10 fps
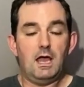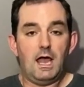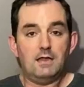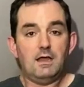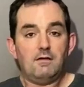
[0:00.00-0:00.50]

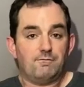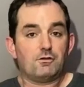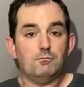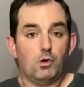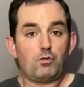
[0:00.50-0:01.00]
and that for
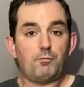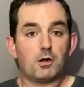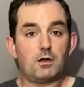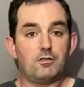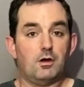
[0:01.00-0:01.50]
the most
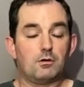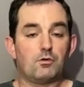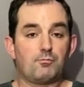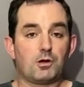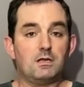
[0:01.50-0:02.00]
part I thought it
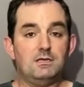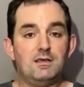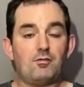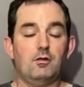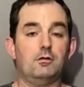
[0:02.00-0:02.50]
was pretty
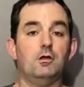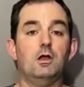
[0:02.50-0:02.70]
decent,